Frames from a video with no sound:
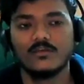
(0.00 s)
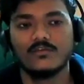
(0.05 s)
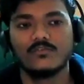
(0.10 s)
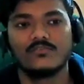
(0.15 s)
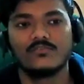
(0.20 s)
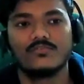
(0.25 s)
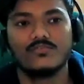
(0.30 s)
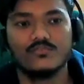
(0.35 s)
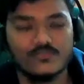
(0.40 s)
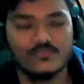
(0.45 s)

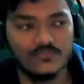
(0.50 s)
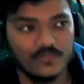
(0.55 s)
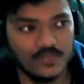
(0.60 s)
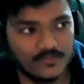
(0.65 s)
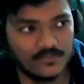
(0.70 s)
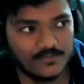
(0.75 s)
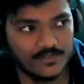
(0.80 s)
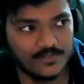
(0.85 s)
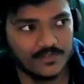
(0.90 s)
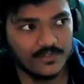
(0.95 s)
So
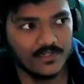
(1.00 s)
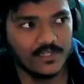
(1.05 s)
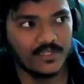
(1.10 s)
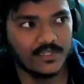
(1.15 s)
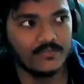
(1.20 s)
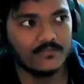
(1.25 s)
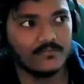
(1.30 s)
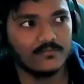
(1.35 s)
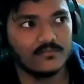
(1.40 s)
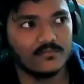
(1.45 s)
after
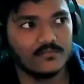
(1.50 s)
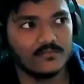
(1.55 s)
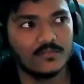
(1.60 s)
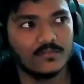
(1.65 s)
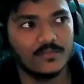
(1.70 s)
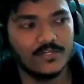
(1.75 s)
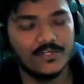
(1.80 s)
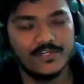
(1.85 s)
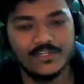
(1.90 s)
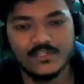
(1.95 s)
like
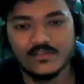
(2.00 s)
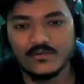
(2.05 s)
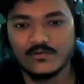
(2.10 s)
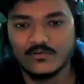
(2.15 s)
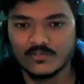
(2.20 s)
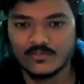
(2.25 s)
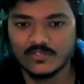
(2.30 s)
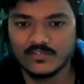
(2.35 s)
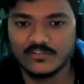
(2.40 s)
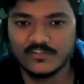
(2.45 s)
completing
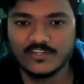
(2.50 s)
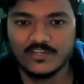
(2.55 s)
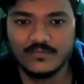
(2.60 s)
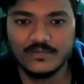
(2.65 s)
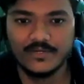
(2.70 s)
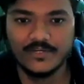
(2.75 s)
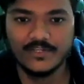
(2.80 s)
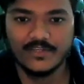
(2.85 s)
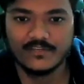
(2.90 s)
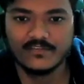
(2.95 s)
all the
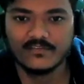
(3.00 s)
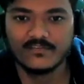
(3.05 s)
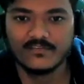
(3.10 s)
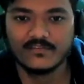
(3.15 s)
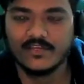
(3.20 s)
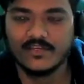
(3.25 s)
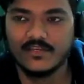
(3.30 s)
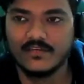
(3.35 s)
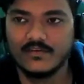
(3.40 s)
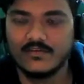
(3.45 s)
cinematics
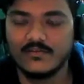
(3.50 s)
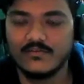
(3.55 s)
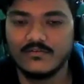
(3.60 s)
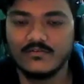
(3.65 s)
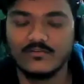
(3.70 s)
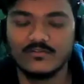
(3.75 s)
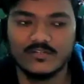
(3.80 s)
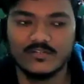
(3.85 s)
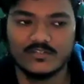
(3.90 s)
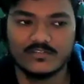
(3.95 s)
and
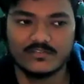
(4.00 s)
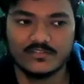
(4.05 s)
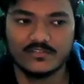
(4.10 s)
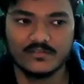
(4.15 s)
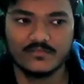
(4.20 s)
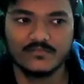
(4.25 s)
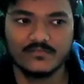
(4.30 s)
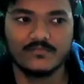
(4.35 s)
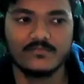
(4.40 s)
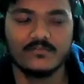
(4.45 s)
all that
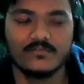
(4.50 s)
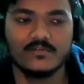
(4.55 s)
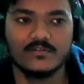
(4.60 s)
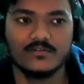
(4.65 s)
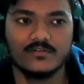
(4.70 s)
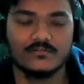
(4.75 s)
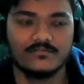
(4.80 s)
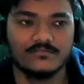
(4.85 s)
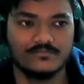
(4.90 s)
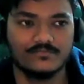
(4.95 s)
stuff,
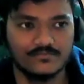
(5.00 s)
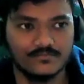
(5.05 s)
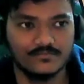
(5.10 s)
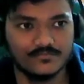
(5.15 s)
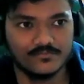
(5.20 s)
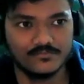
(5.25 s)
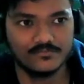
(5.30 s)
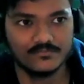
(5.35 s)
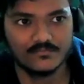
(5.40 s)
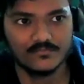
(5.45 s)

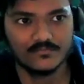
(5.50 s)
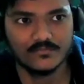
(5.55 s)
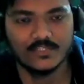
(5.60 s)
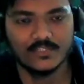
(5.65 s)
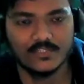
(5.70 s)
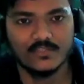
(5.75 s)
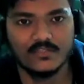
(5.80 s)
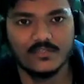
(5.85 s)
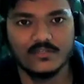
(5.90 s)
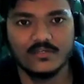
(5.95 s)

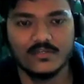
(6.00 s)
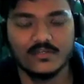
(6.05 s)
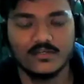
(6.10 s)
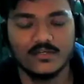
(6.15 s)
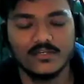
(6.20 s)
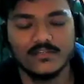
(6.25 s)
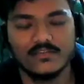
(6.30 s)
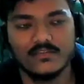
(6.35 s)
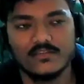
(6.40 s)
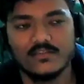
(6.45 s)
yeah,
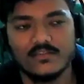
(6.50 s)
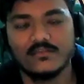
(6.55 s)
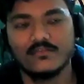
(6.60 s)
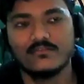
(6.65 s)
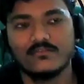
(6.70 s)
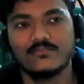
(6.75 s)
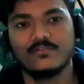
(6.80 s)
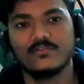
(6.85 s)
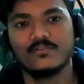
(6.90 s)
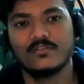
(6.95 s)
I
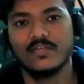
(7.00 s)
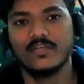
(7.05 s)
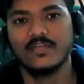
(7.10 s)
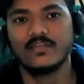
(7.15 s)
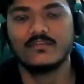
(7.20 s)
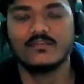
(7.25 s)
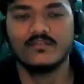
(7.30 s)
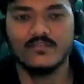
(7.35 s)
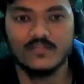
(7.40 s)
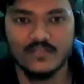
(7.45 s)
thought like,
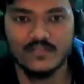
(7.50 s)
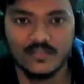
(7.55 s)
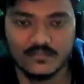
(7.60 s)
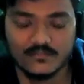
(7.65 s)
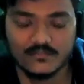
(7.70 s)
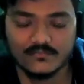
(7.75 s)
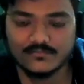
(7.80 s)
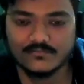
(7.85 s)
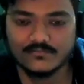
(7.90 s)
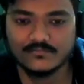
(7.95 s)
yeah,
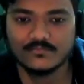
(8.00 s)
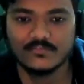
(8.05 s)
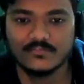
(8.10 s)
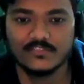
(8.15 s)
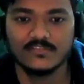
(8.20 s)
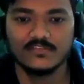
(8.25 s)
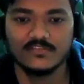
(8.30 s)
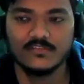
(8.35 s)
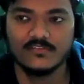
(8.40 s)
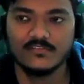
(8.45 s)

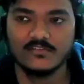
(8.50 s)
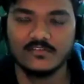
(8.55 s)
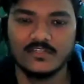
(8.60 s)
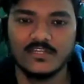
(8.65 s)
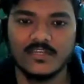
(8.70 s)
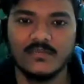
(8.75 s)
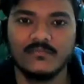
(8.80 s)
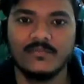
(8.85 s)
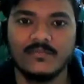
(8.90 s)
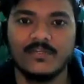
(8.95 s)
this is the
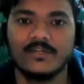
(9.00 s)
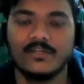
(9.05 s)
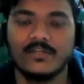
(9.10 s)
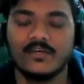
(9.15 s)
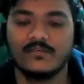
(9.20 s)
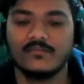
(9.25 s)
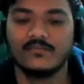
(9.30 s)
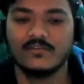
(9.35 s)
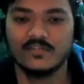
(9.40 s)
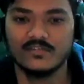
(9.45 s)
game
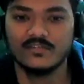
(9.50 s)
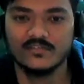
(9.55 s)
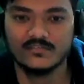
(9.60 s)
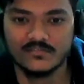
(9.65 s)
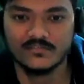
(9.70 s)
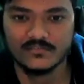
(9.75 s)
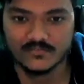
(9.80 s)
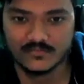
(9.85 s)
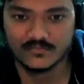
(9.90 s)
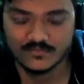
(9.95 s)

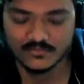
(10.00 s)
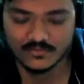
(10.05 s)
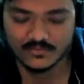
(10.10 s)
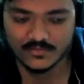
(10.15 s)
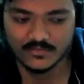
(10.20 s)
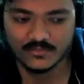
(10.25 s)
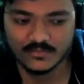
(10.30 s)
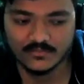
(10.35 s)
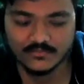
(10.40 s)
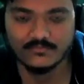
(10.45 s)

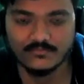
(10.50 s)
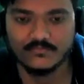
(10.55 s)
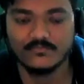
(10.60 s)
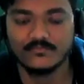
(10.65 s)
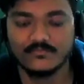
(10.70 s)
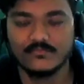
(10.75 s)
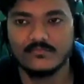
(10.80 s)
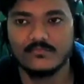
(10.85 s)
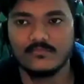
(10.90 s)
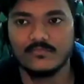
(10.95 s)
uh,
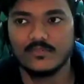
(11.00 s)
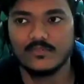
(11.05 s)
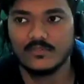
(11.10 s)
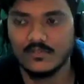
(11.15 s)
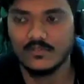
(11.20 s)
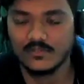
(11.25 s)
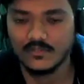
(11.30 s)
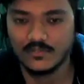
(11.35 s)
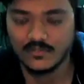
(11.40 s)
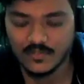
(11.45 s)

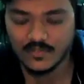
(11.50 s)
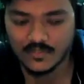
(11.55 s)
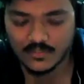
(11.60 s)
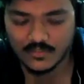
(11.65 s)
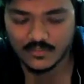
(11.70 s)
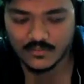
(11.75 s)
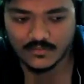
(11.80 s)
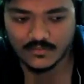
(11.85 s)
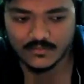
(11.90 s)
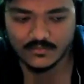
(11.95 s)

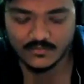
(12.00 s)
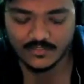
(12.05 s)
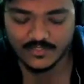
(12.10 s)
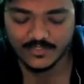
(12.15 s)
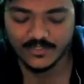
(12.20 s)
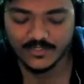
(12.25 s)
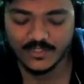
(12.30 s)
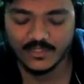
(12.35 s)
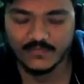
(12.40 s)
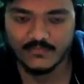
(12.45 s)
that
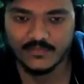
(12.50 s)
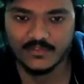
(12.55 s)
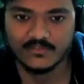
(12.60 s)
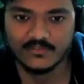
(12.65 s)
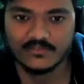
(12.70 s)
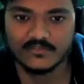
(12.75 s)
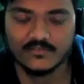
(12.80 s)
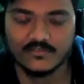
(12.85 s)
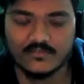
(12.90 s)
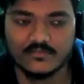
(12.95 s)
I
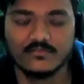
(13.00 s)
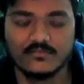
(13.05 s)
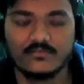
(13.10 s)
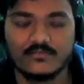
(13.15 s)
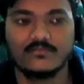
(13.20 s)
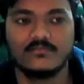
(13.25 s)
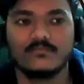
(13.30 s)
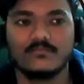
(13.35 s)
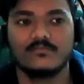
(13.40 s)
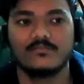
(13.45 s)
was
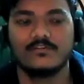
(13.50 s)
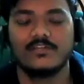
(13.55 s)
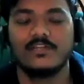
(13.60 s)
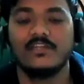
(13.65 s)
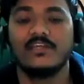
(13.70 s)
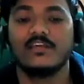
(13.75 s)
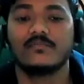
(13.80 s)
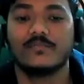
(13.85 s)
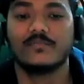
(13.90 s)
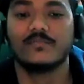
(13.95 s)

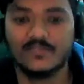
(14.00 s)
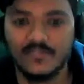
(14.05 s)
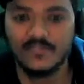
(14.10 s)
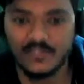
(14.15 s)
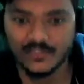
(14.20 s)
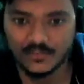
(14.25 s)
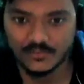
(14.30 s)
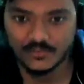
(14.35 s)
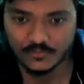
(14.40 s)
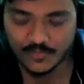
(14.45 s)
really
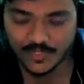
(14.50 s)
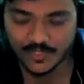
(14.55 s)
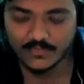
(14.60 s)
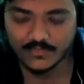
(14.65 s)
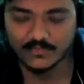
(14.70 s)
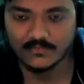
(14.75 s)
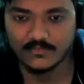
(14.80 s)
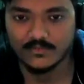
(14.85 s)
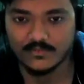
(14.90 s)
expecting to make.